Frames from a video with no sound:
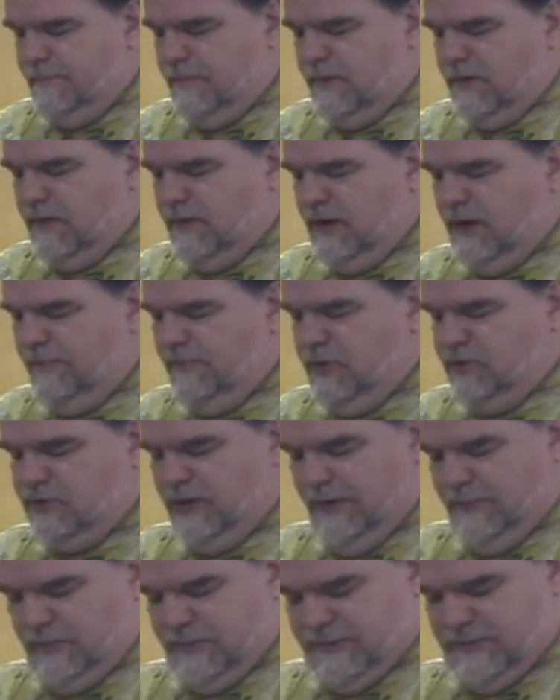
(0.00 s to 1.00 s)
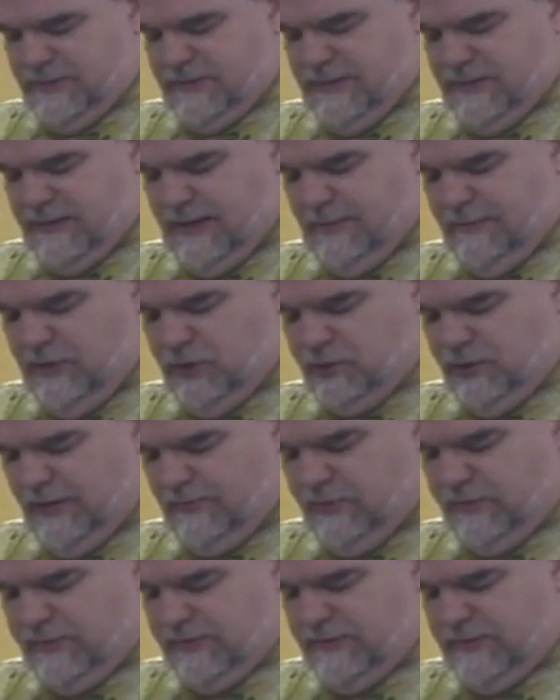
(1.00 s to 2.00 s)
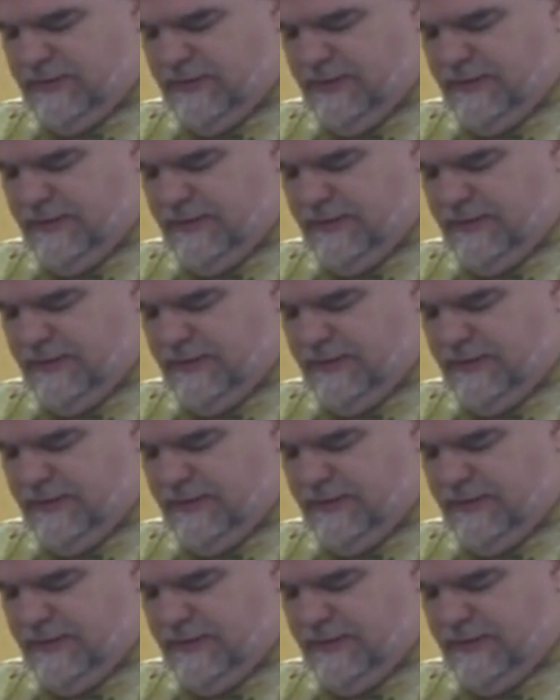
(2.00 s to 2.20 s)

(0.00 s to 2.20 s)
May your heart be troubled, not be troubled."